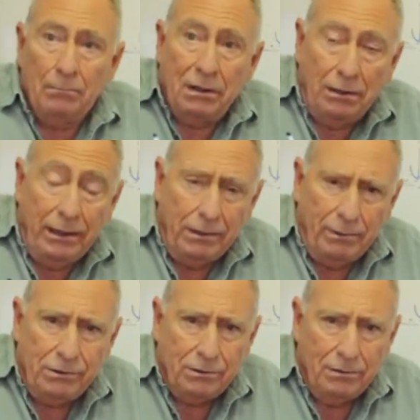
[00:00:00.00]
But
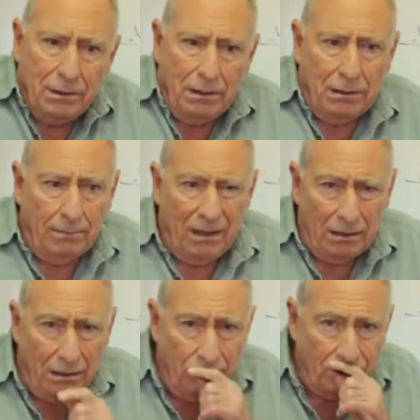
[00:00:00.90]
liquids, the
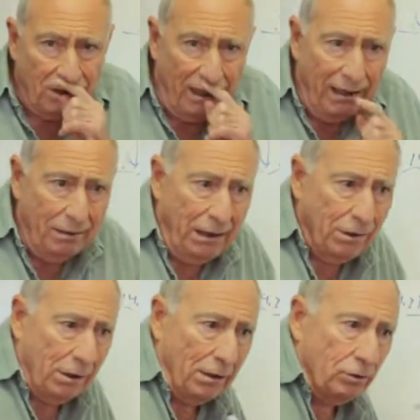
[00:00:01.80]
molecules slide on
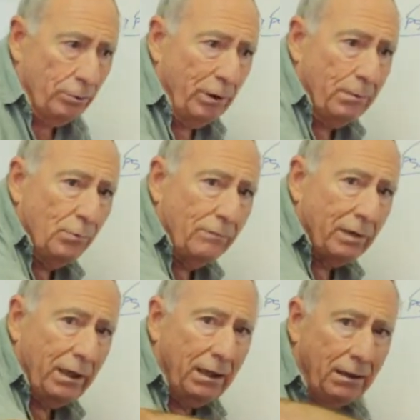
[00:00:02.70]
each other, so we can move
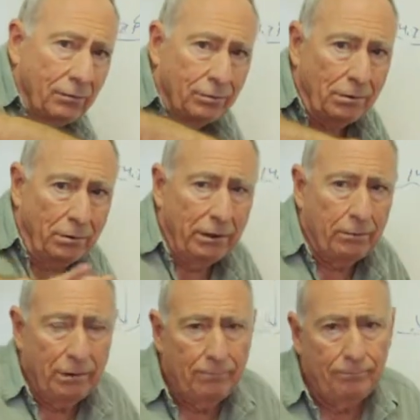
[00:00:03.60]
our hand through the
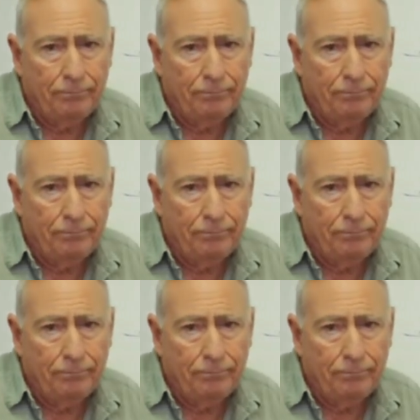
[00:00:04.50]
liquid.